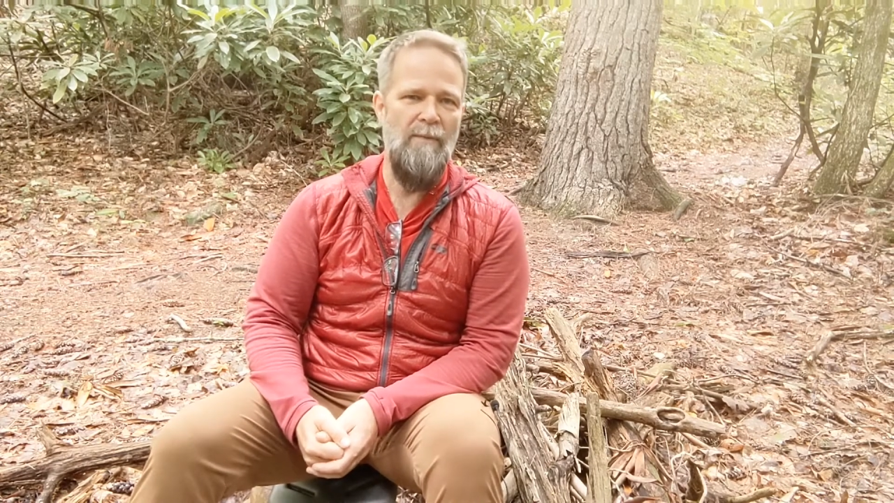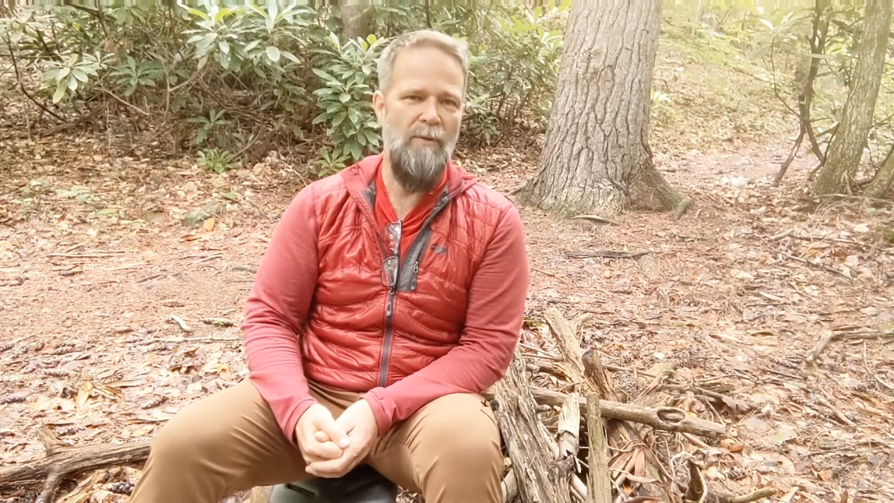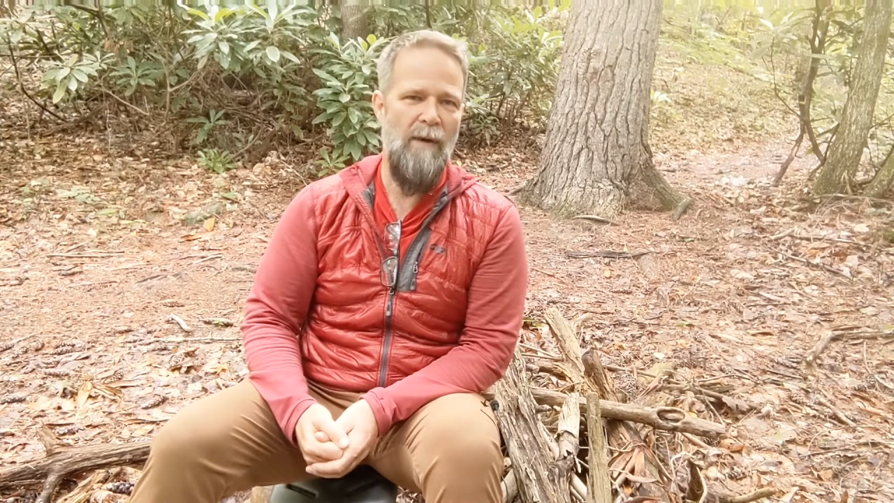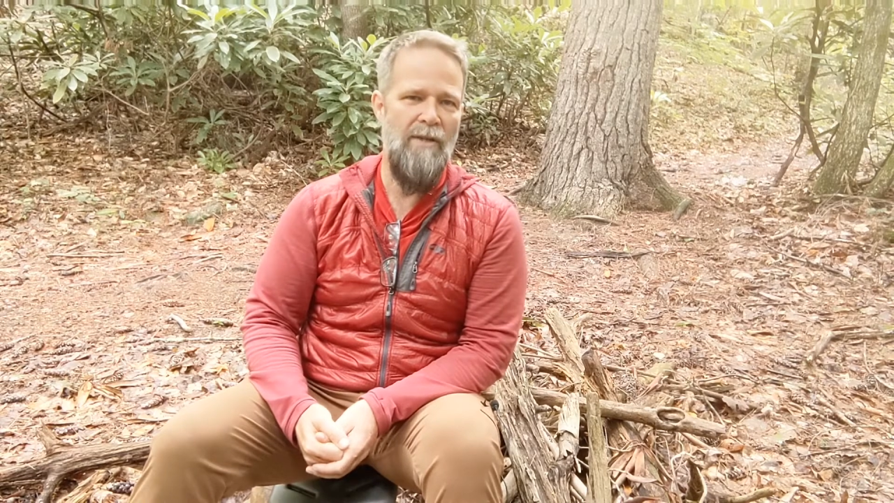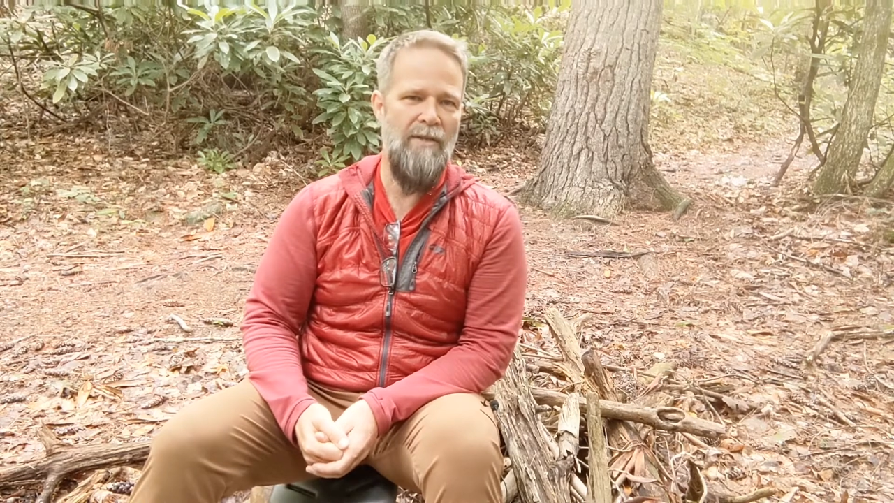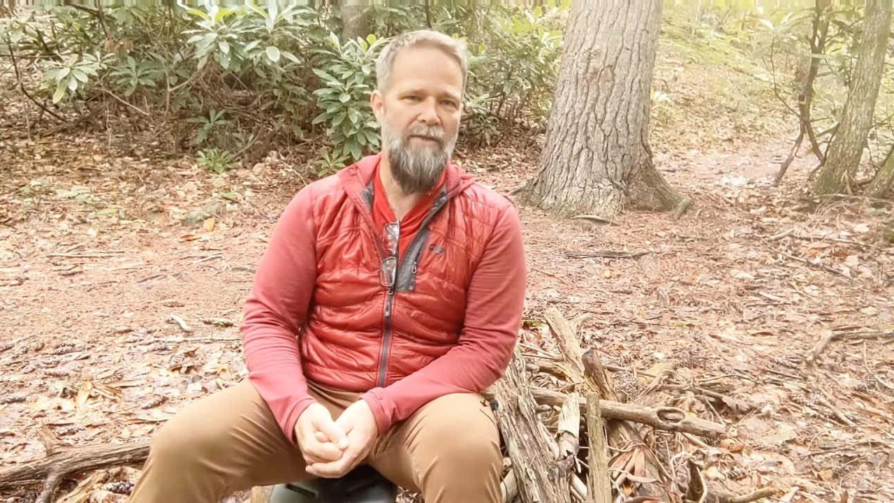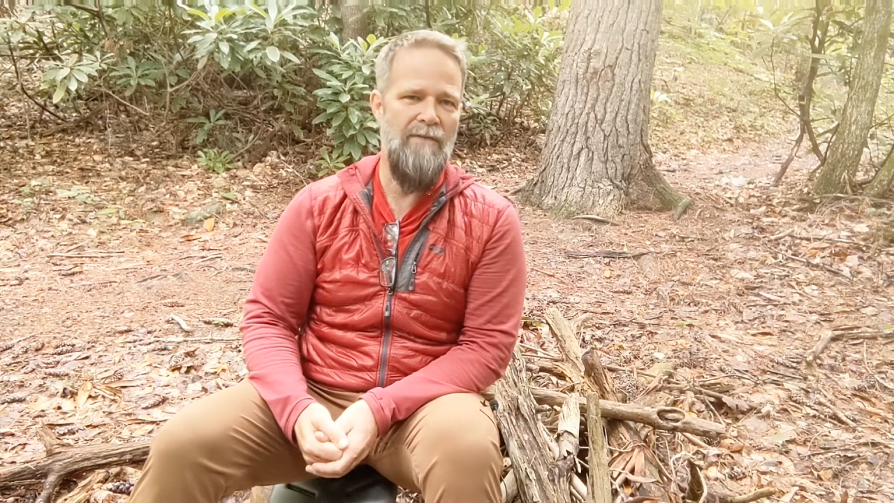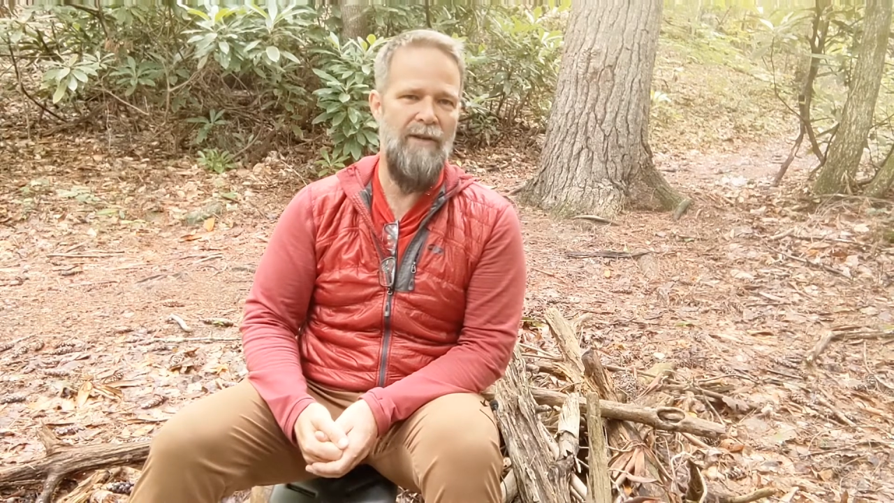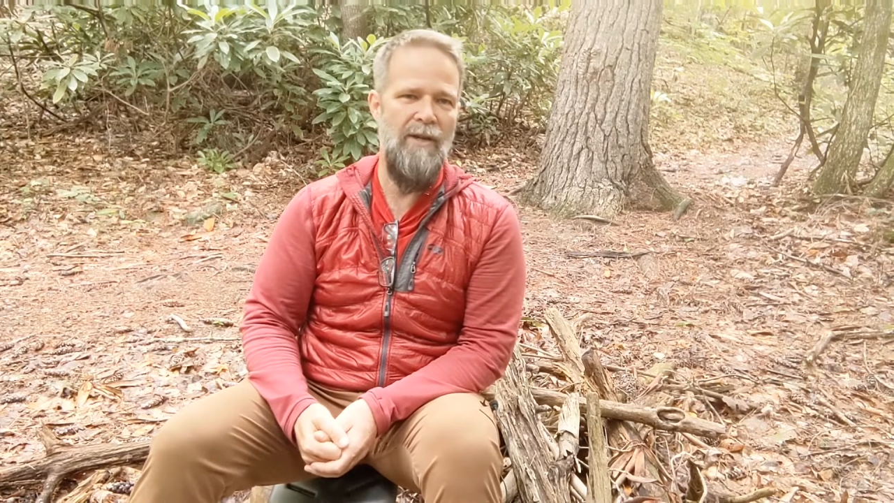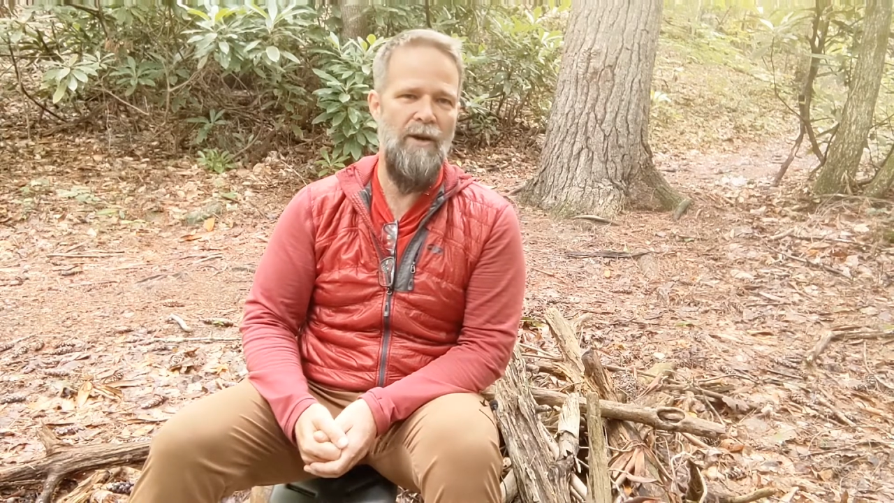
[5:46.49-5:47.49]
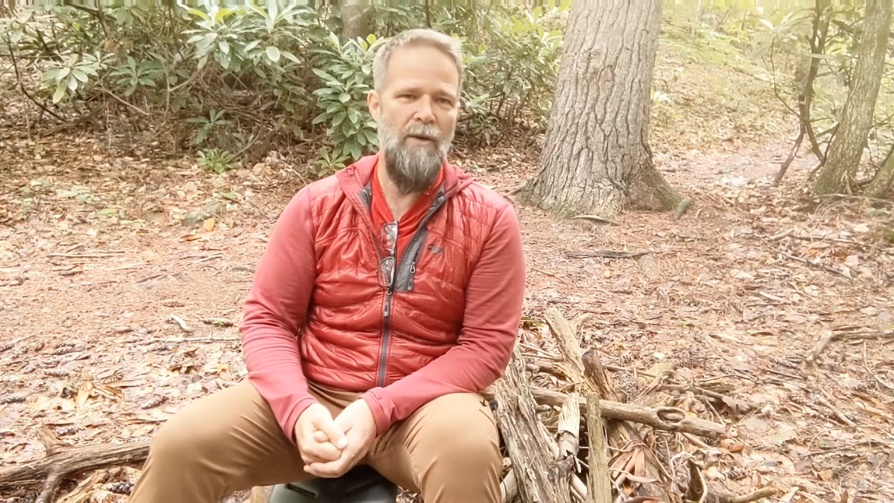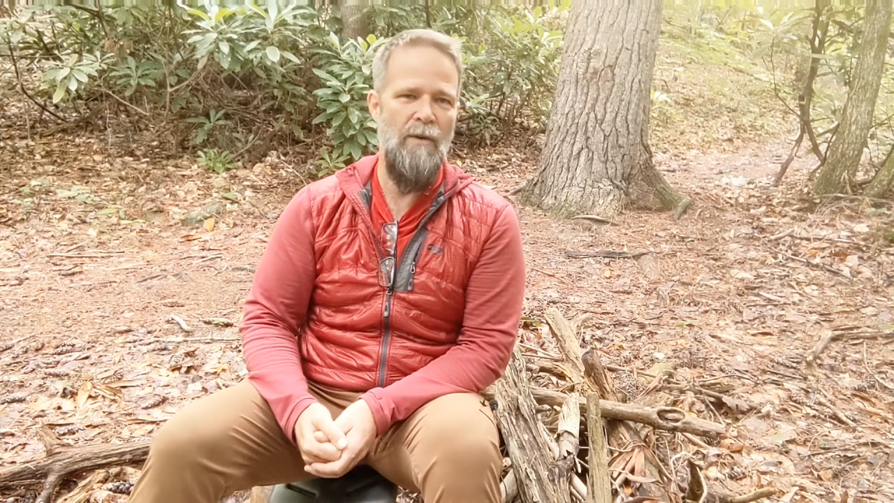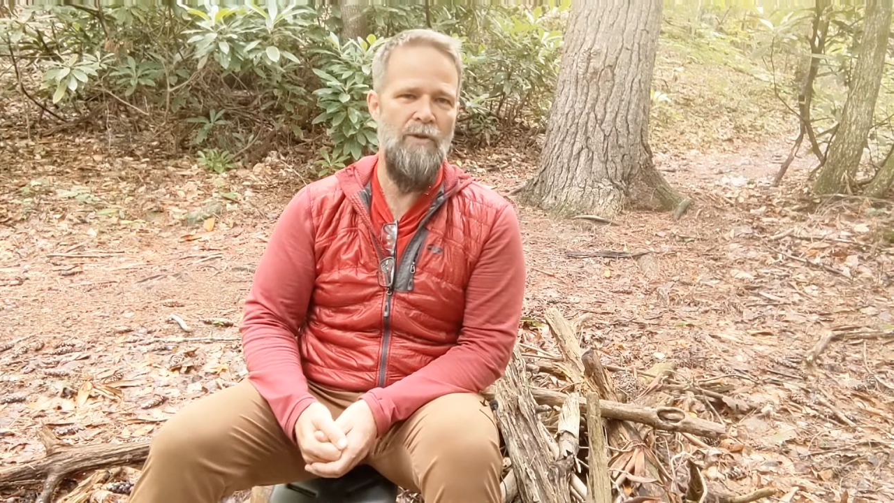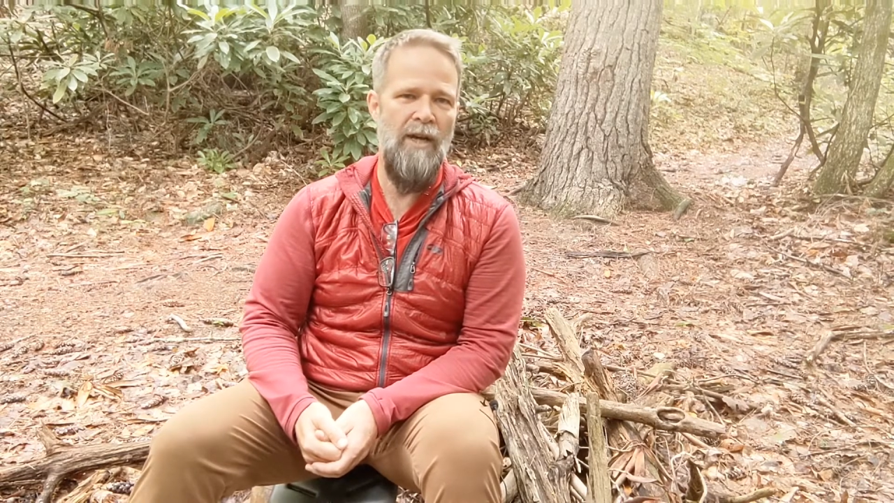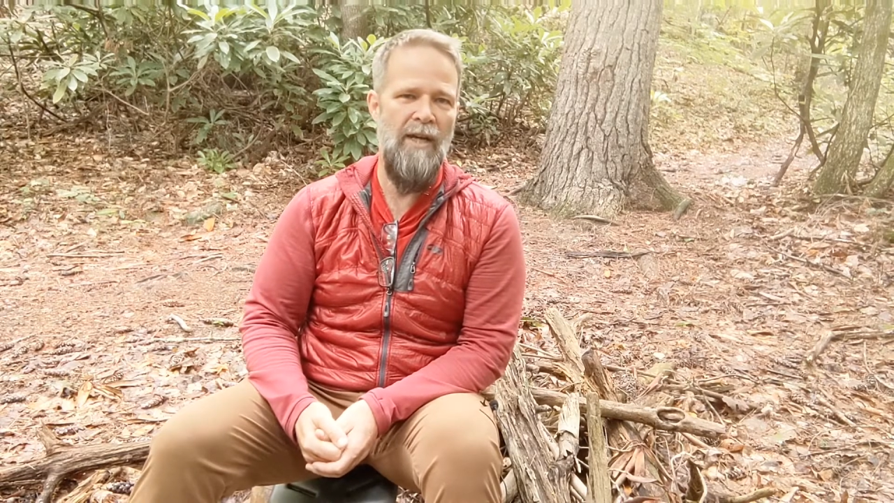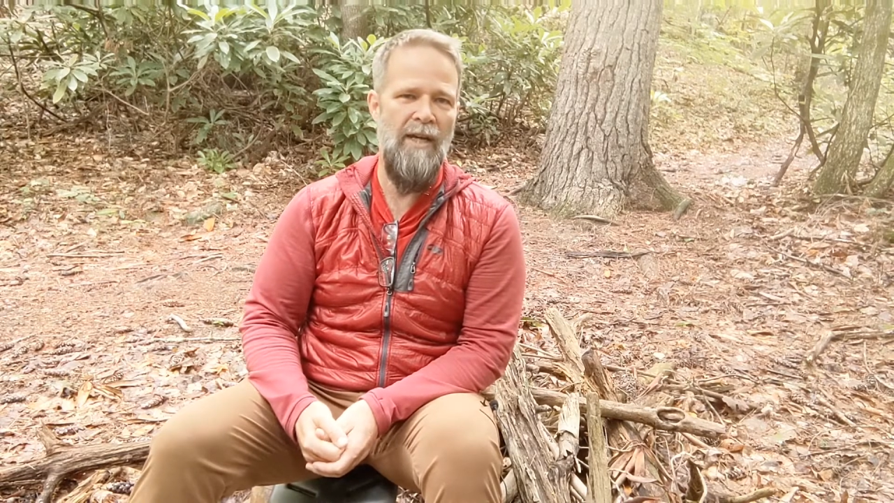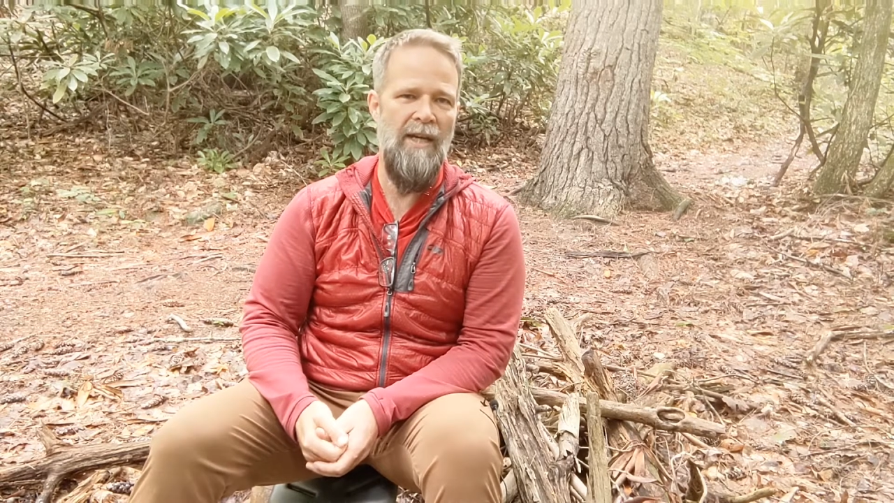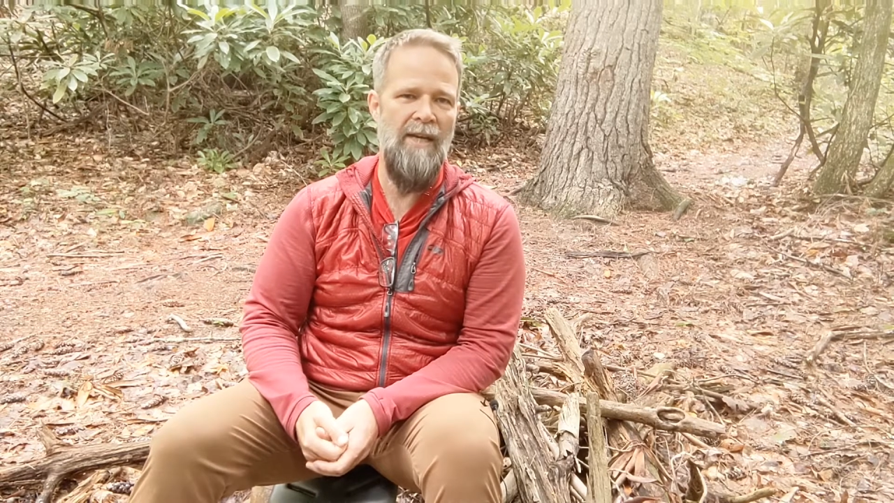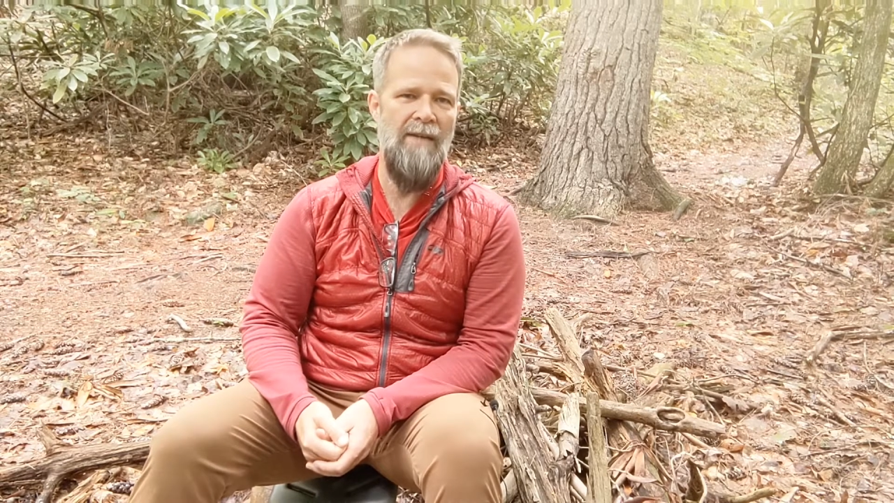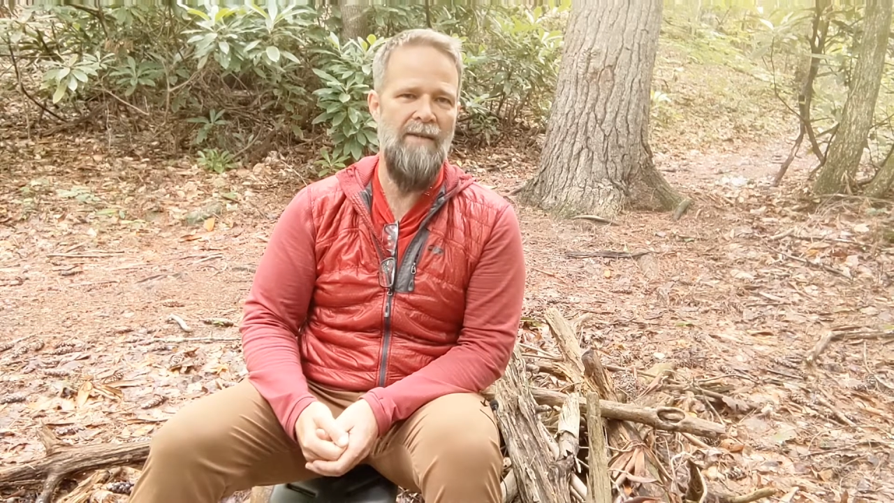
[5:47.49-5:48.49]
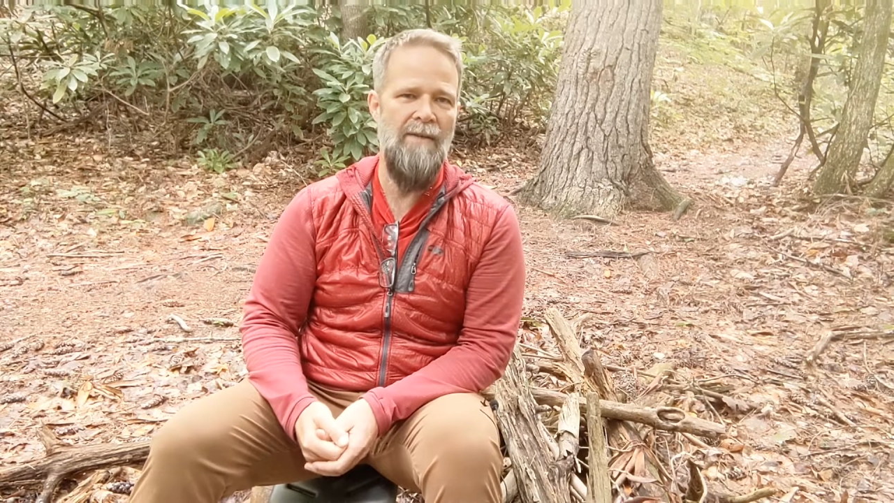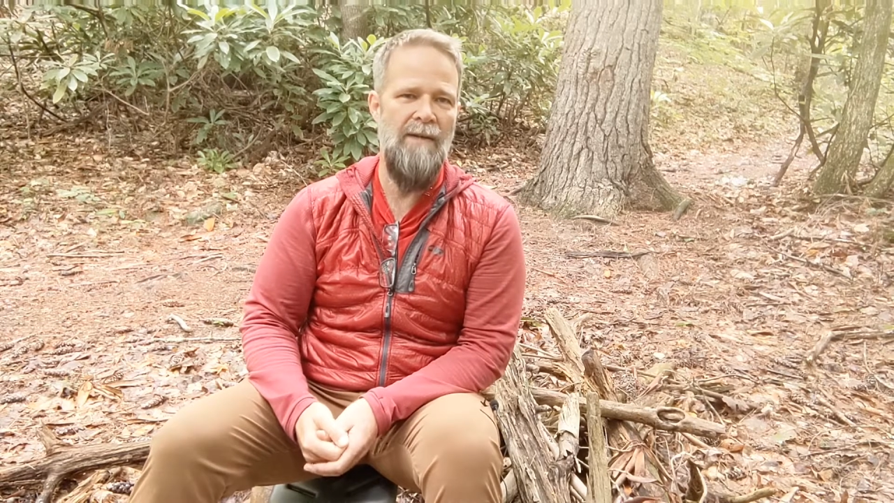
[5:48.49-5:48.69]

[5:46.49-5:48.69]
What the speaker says: to watch this video, checking in,